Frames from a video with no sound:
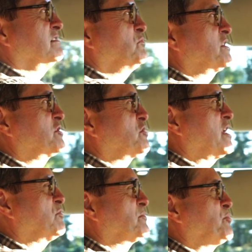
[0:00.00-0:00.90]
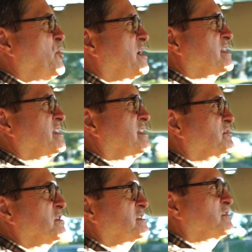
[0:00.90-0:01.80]
Went to try it at one point and it
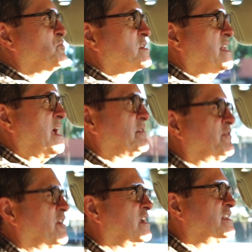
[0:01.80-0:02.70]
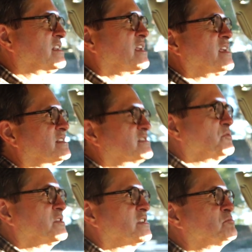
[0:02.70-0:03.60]
wasn't happening very easily, and so
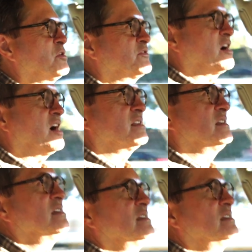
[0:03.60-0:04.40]
we just moved on.